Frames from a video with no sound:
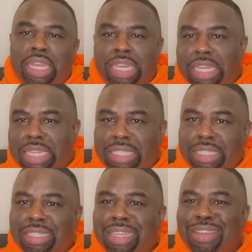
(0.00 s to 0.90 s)

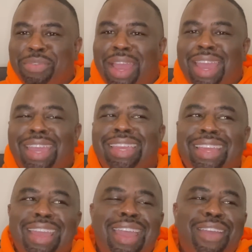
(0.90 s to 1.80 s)
lens, right,
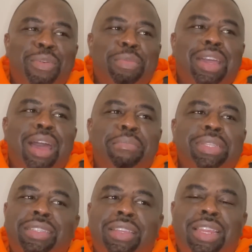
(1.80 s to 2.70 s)
from the
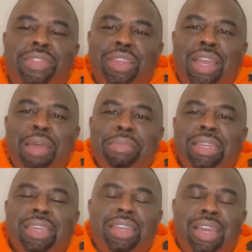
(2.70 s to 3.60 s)
comments that y'all left in the
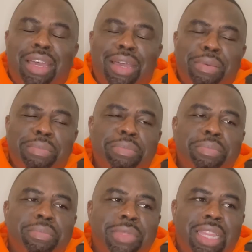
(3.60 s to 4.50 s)

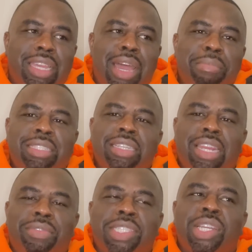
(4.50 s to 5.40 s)
comment
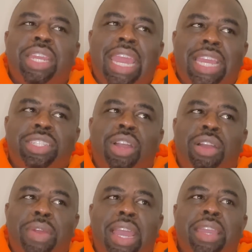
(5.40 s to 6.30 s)
section, I was like, girl, they actually
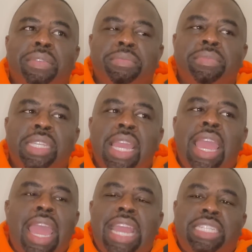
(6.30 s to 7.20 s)
all right.
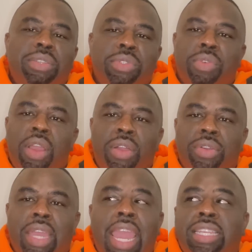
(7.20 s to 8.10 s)
Ashley was
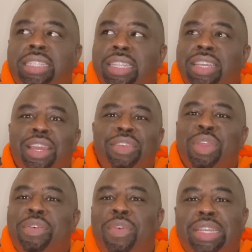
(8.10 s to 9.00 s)
wrong. Ashley, girl, if
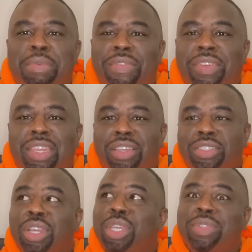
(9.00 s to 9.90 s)
you ever watched my videos,
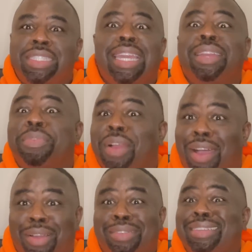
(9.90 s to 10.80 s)
girl, you was dead
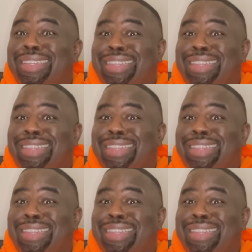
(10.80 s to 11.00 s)
wrong.